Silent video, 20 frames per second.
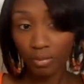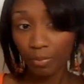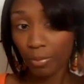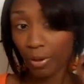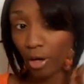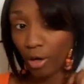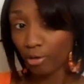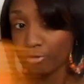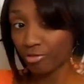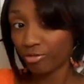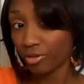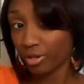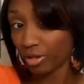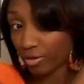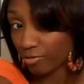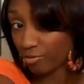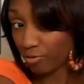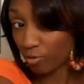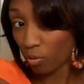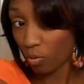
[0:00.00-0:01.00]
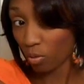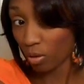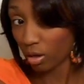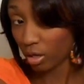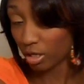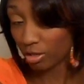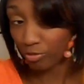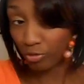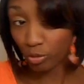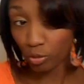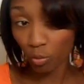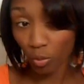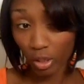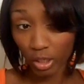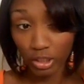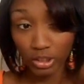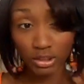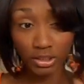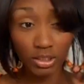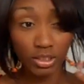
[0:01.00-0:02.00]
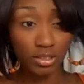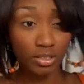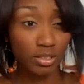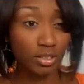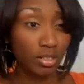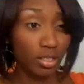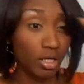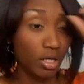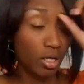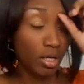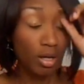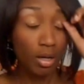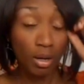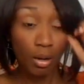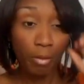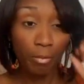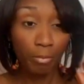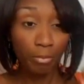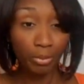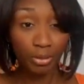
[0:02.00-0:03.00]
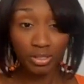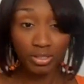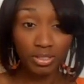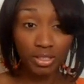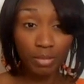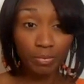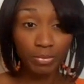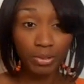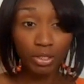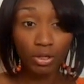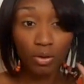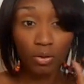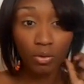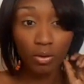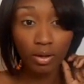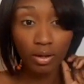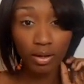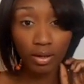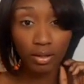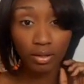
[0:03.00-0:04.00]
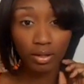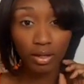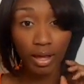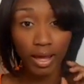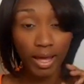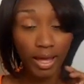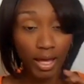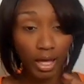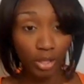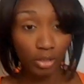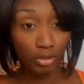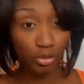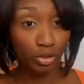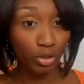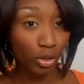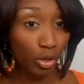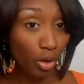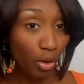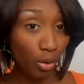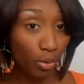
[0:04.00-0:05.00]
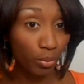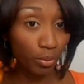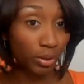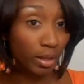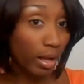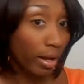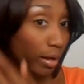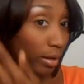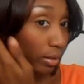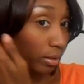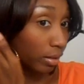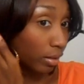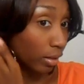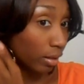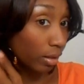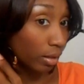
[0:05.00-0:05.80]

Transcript: perfect for if you want to just put something on and go. Like,